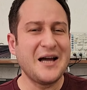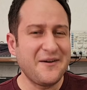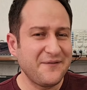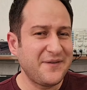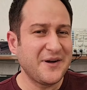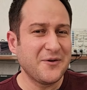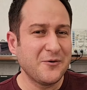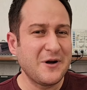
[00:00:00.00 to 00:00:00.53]

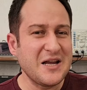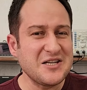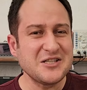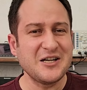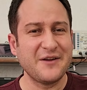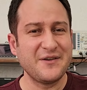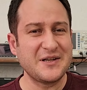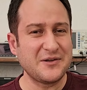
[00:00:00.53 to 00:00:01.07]

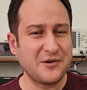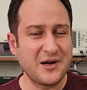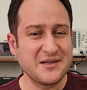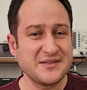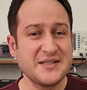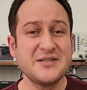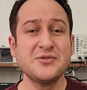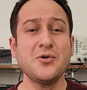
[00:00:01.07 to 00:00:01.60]
configuration of a
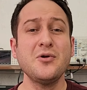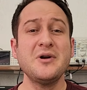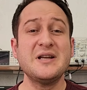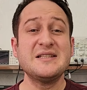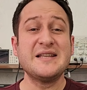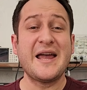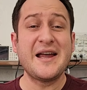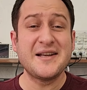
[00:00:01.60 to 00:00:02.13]
transistor
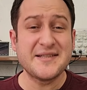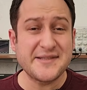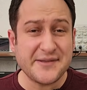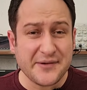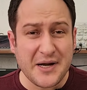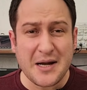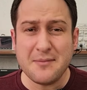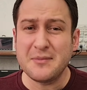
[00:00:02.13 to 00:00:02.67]
is
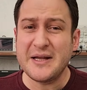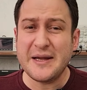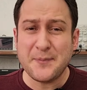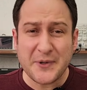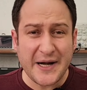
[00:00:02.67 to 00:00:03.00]
extremely